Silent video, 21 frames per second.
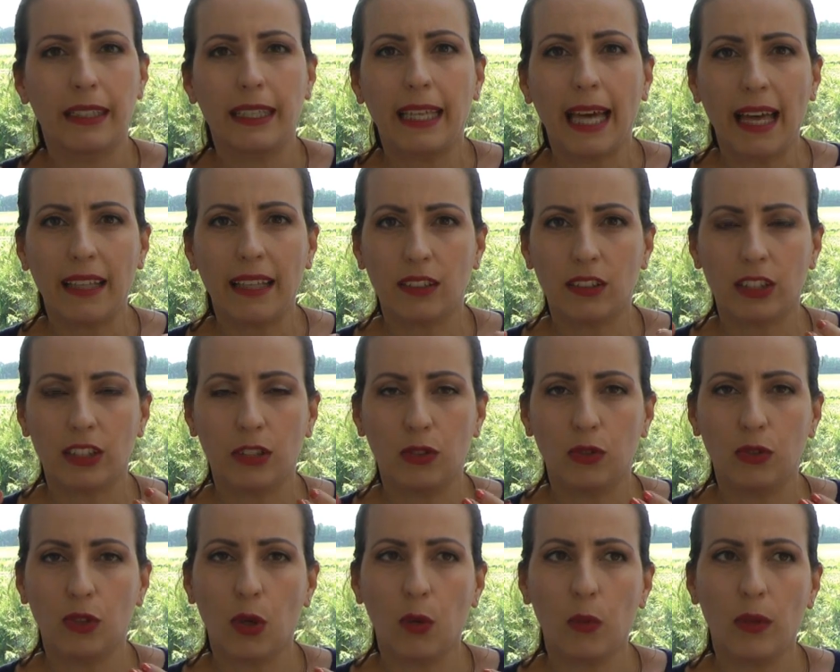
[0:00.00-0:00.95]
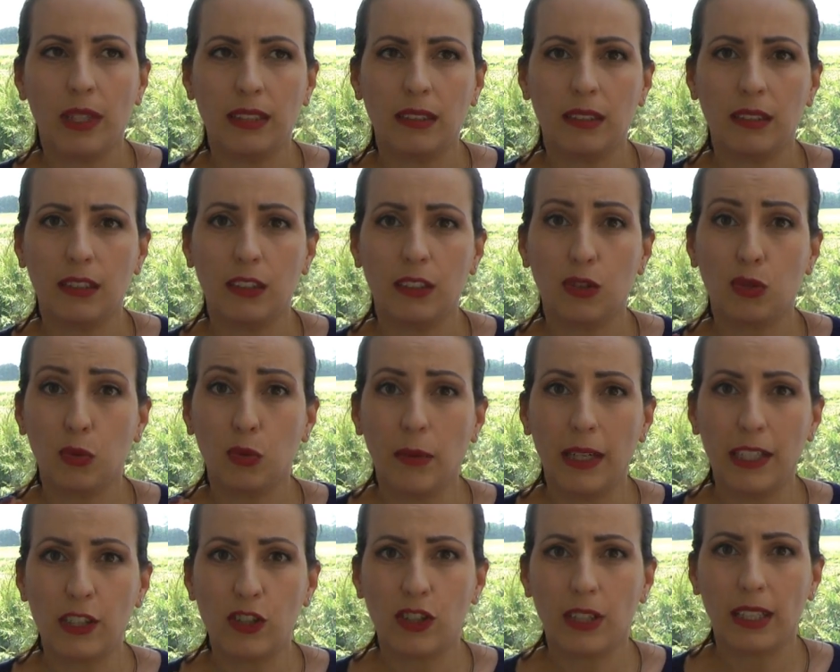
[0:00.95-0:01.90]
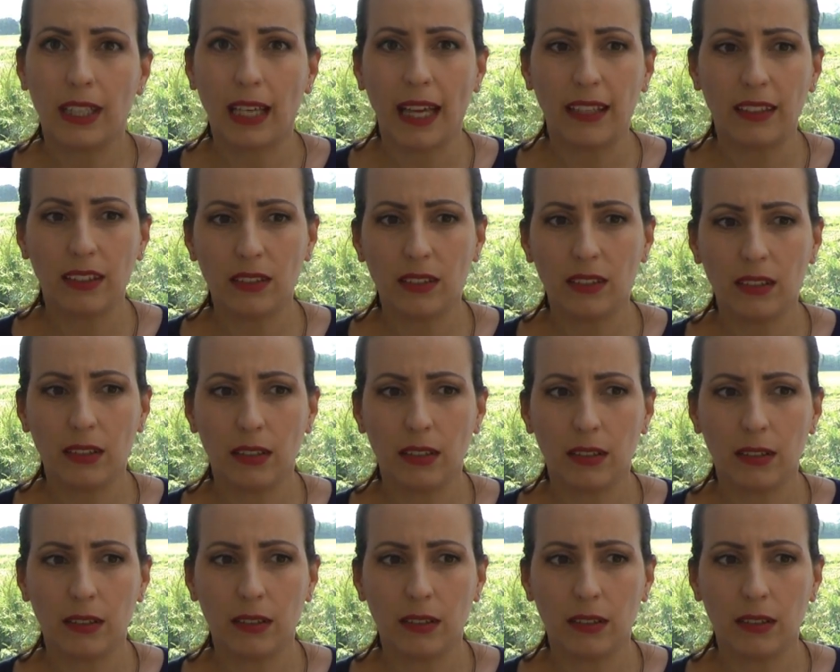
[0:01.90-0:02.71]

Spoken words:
gathers, and you know, when it's too much gathered,